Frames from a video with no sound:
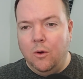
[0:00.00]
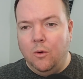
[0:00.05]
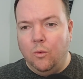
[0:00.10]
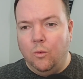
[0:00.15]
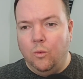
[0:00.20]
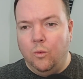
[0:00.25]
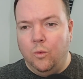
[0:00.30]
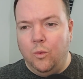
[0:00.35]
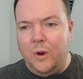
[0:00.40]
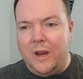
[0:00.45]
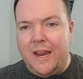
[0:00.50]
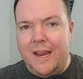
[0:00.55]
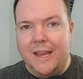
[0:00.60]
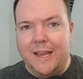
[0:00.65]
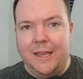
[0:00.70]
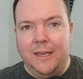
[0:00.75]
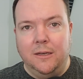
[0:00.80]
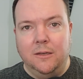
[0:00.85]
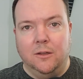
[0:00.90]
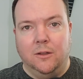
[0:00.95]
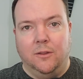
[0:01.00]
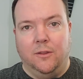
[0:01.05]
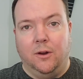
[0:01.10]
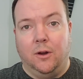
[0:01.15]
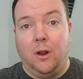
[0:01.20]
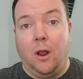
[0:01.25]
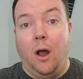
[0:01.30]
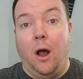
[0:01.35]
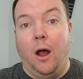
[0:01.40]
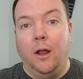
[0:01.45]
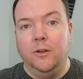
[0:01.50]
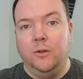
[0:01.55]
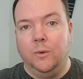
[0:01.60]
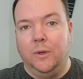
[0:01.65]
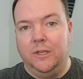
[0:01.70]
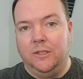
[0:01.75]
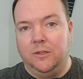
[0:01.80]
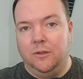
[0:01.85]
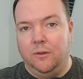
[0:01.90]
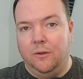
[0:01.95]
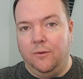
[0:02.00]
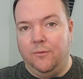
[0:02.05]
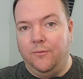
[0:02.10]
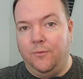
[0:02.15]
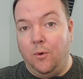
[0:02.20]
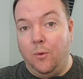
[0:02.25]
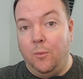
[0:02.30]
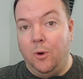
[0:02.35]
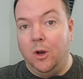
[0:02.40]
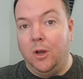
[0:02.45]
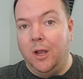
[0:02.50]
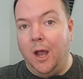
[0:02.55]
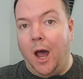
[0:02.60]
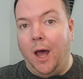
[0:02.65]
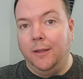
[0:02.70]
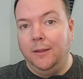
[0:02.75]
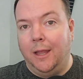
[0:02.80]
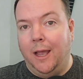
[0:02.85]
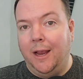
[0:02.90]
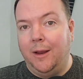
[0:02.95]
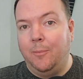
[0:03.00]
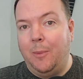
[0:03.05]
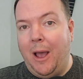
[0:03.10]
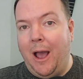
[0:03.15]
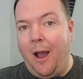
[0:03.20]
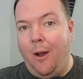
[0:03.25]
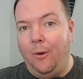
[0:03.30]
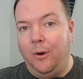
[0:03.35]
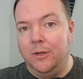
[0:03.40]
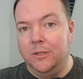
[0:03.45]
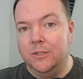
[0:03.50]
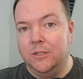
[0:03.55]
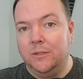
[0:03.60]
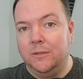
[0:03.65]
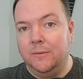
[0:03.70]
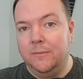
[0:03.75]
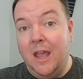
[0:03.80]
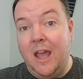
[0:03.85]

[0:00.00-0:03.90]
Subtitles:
rekindle their conduit to their former godlike powers.